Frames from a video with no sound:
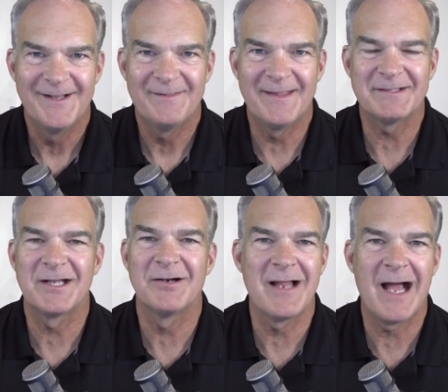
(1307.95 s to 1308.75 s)
that
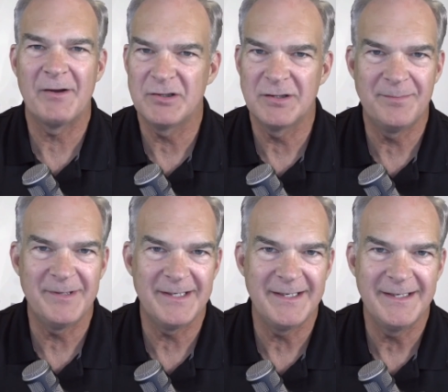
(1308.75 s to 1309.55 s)
can allow you to
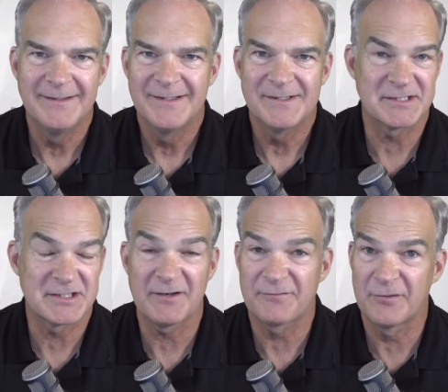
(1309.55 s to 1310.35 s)
be
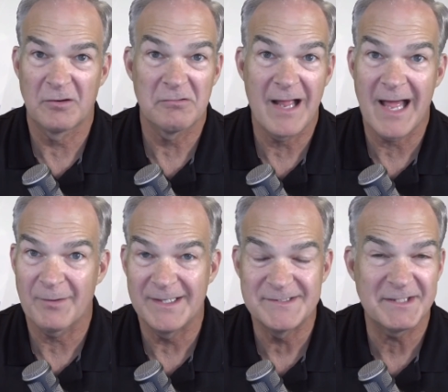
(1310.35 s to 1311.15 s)
successful in a lot of
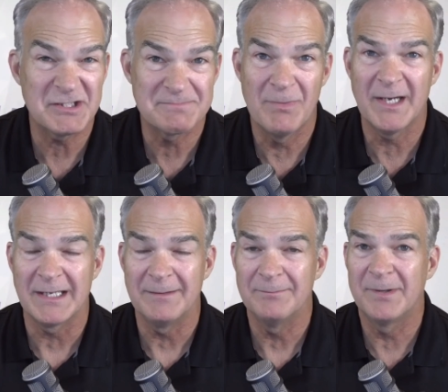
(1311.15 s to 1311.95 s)
ways, not just
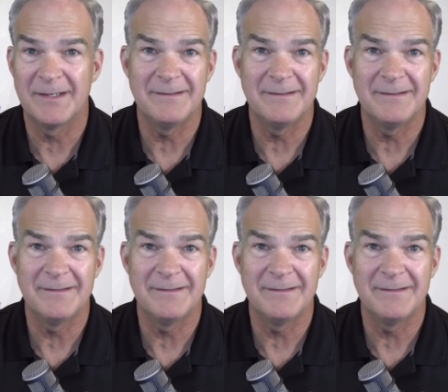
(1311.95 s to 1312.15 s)
money, but